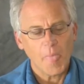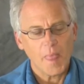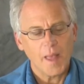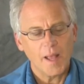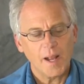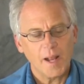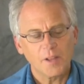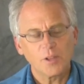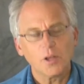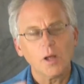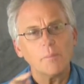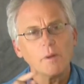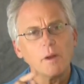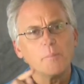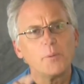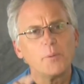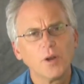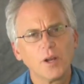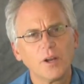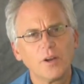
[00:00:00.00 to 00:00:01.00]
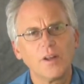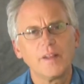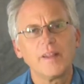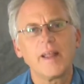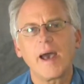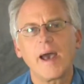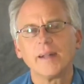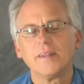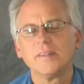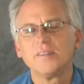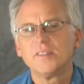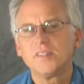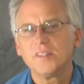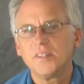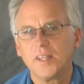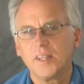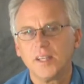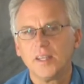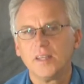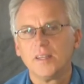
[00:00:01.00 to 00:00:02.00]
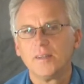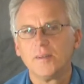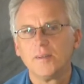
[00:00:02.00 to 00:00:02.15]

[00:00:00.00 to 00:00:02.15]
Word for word: And I thought, I'm going to put it on that and see.